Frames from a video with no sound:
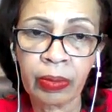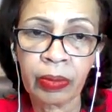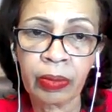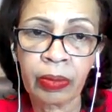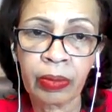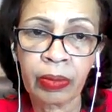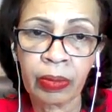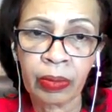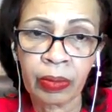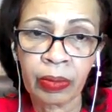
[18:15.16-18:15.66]

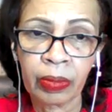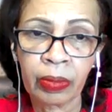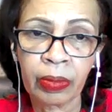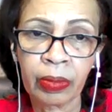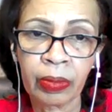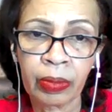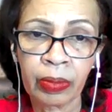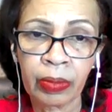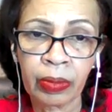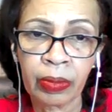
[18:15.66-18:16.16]

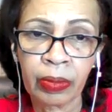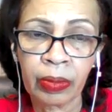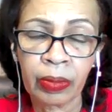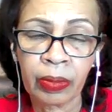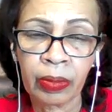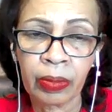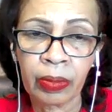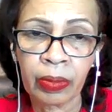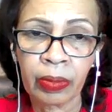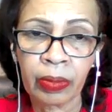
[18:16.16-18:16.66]

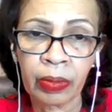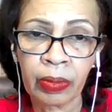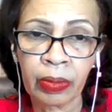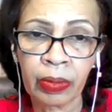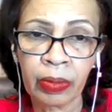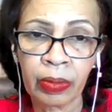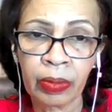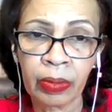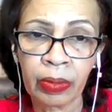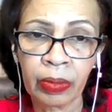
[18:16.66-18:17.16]

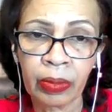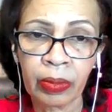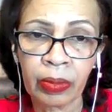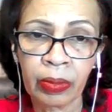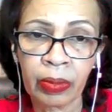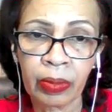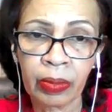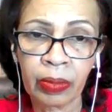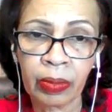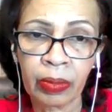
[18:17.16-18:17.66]

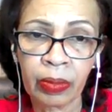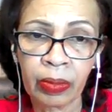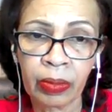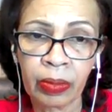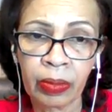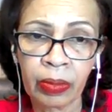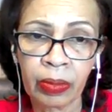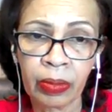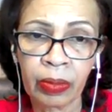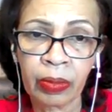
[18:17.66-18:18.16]

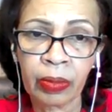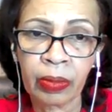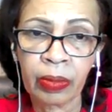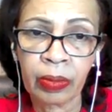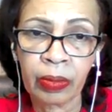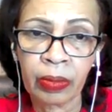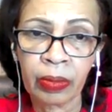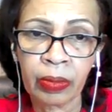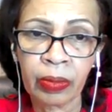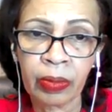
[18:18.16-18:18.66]

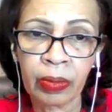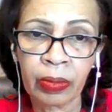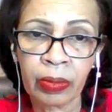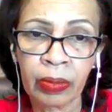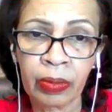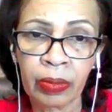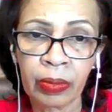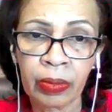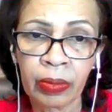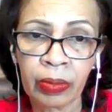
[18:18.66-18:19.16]

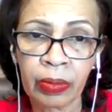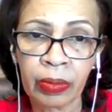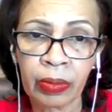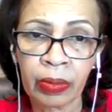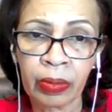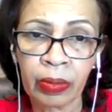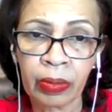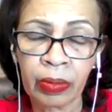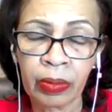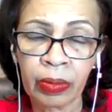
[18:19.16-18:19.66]

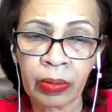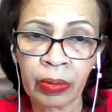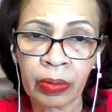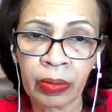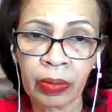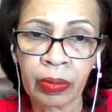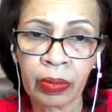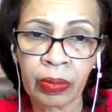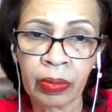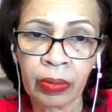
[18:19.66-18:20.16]

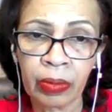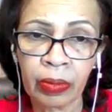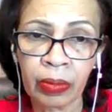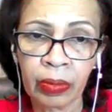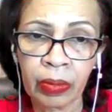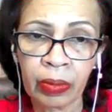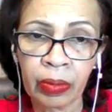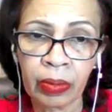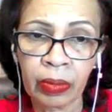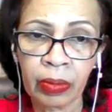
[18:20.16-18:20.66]

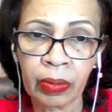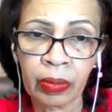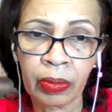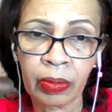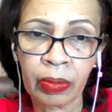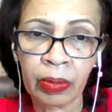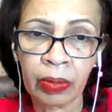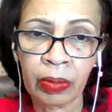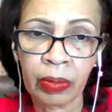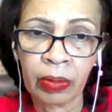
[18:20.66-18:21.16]

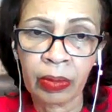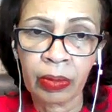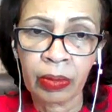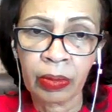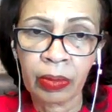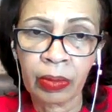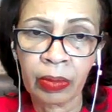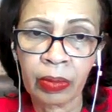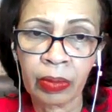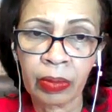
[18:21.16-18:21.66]

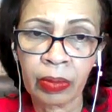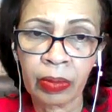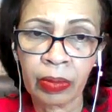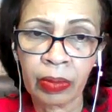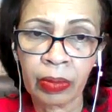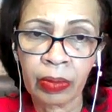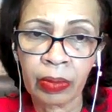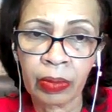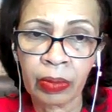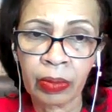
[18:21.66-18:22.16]

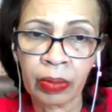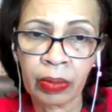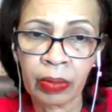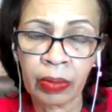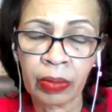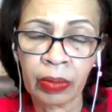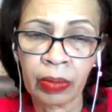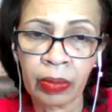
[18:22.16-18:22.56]
No words are spoken by the person on screen.